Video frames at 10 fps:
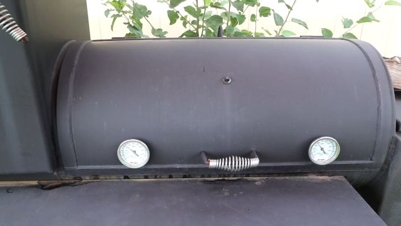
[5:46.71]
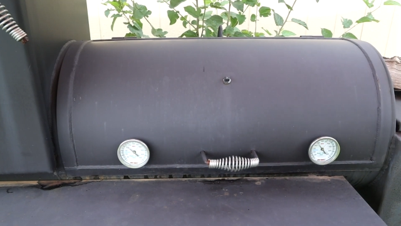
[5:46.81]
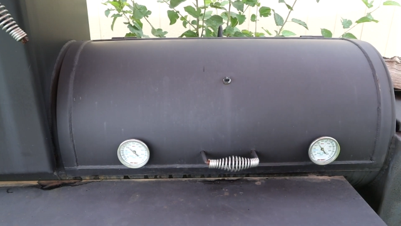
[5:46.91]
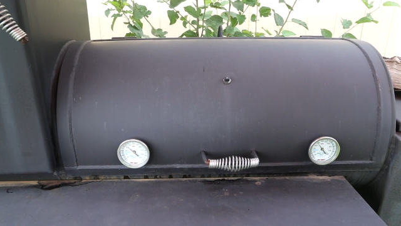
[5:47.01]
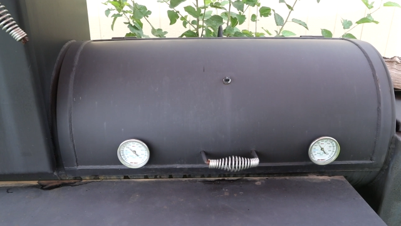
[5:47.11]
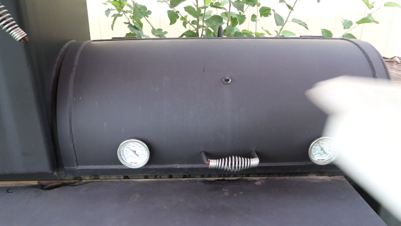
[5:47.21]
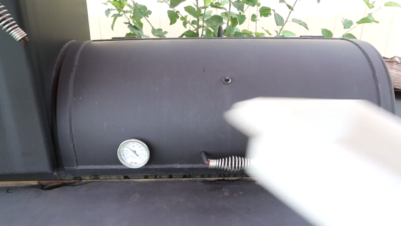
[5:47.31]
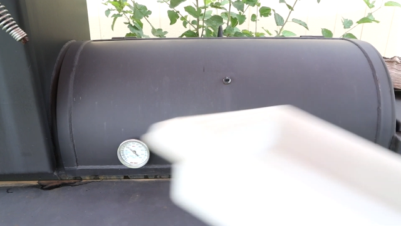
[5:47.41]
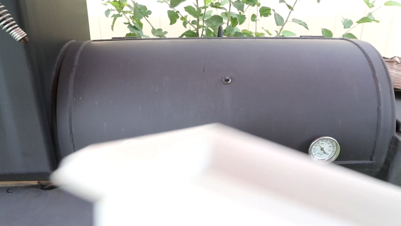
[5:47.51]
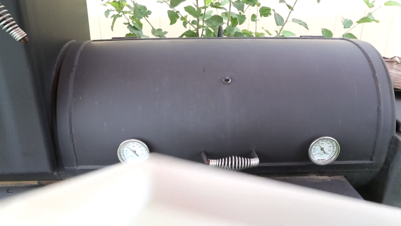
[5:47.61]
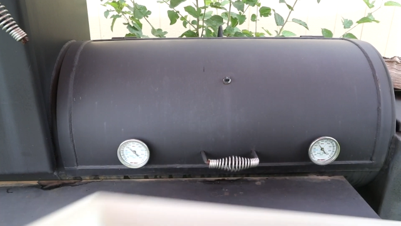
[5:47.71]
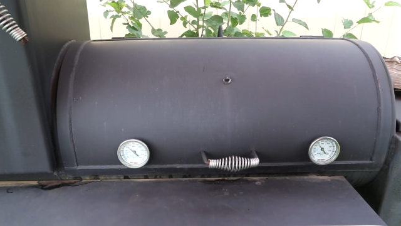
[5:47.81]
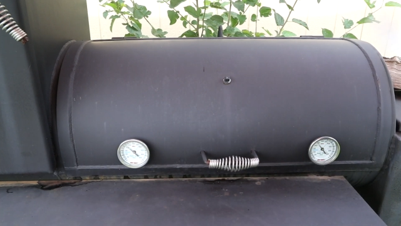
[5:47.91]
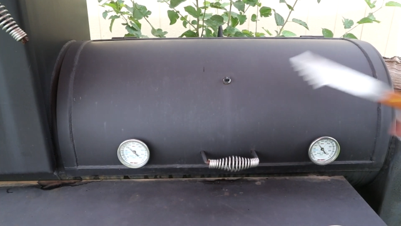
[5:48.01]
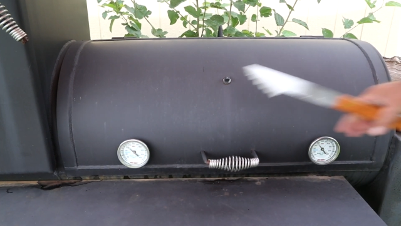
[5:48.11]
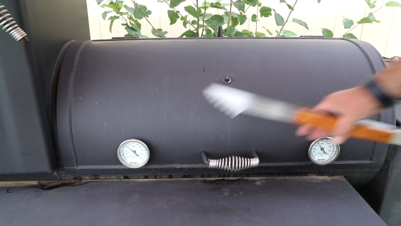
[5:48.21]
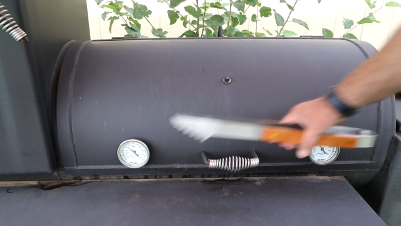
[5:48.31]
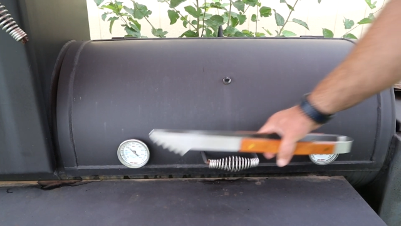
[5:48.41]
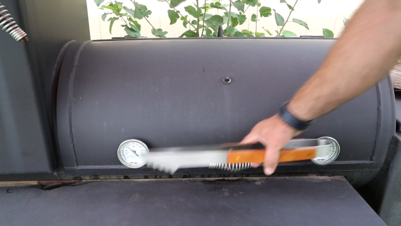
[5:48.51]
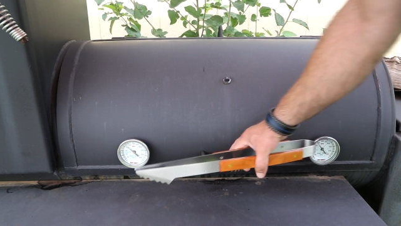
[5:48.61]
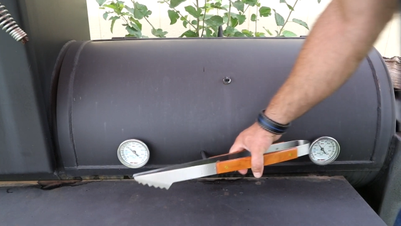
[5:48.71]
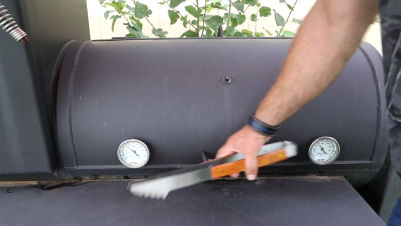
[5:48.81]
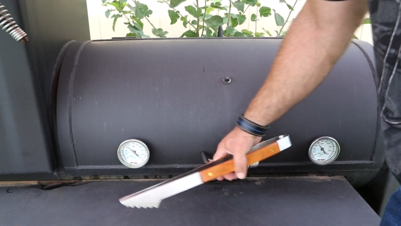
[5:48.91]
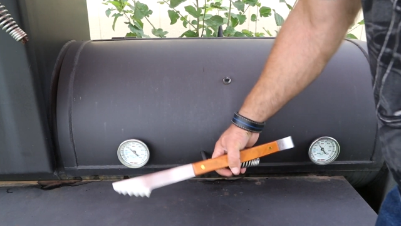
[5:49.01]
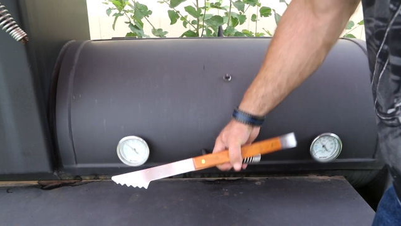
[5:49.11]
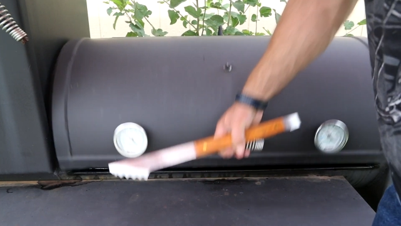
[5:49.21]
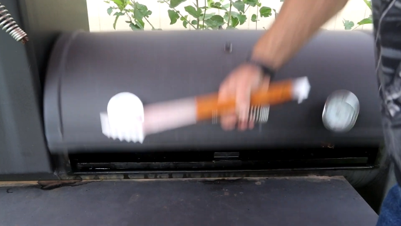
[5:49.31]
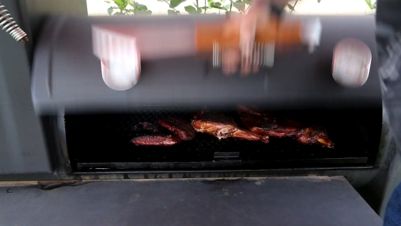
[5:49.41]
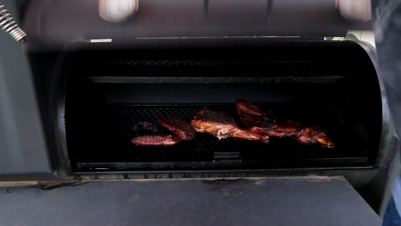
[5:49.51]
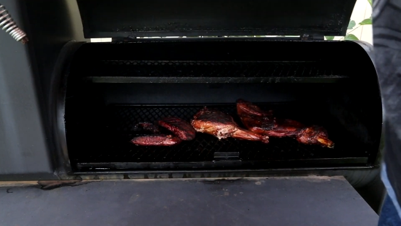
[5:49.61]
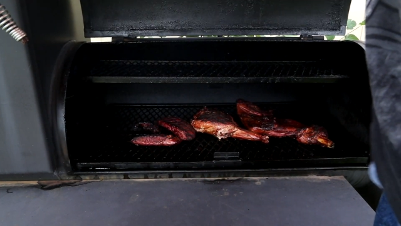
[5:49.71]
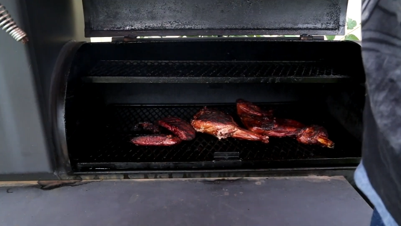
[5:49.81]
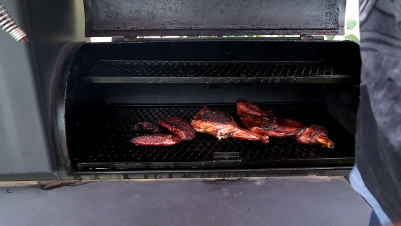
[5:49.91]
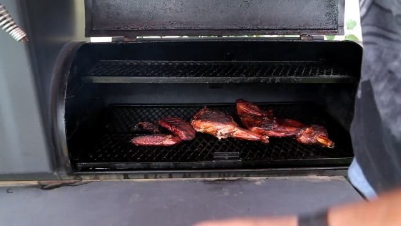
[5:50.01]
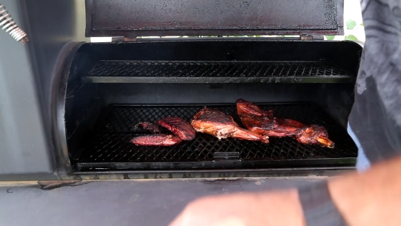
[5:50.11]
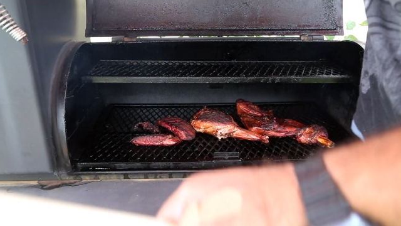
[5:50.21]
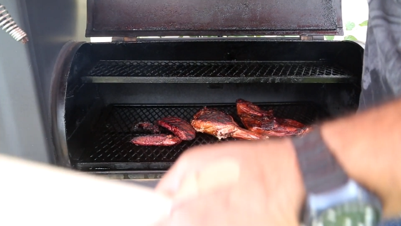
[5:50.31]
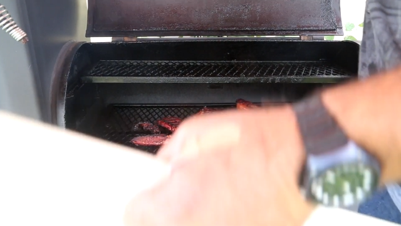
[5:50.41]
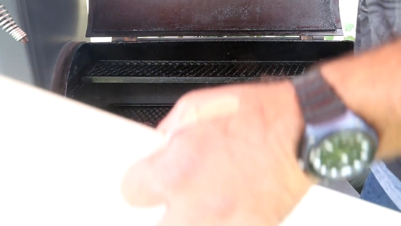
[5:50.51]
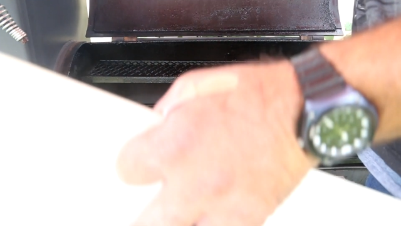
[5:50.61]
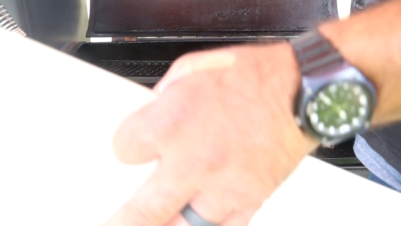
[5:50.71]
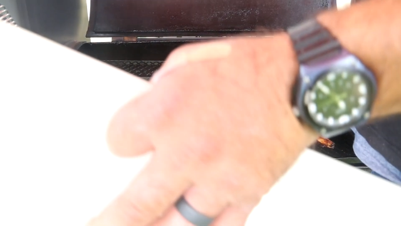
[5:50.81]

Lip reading: (no speaker visible)